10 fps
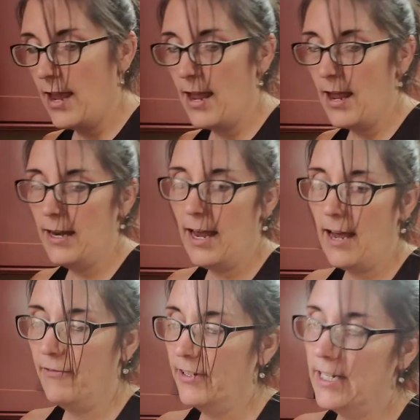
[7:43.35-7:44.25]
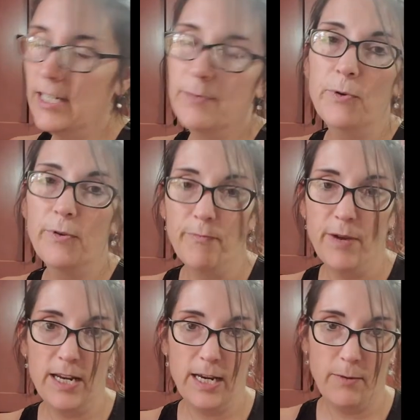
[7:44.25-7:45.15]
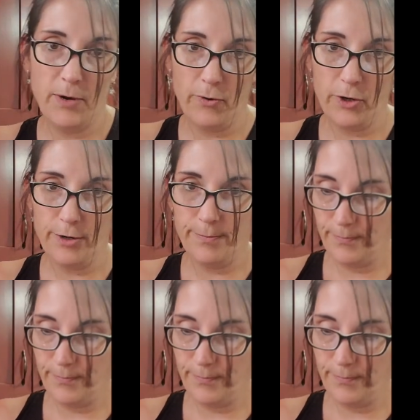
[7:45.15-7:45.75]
and 1/2 teaspoon of baking powder.